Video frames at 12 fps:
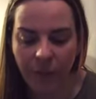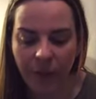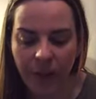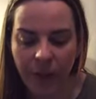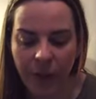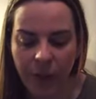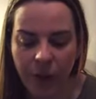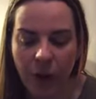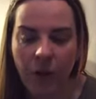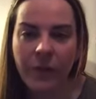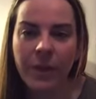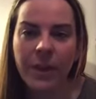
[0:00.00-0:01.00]
Feeling your
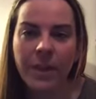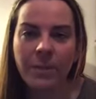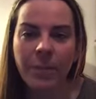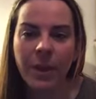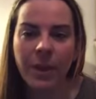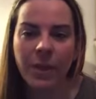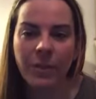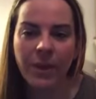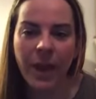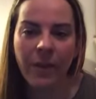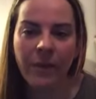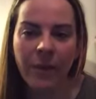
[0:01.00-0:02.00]
confidence build
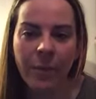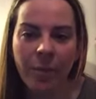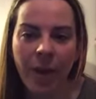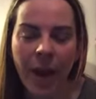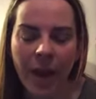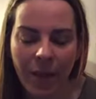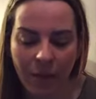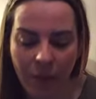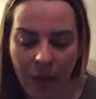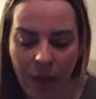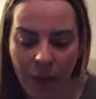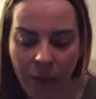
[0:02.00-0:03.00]
with every breath of
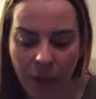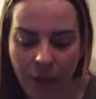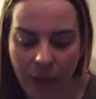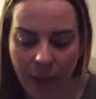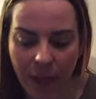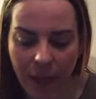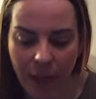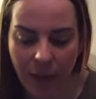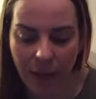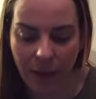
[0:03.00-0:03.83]
yellow you take.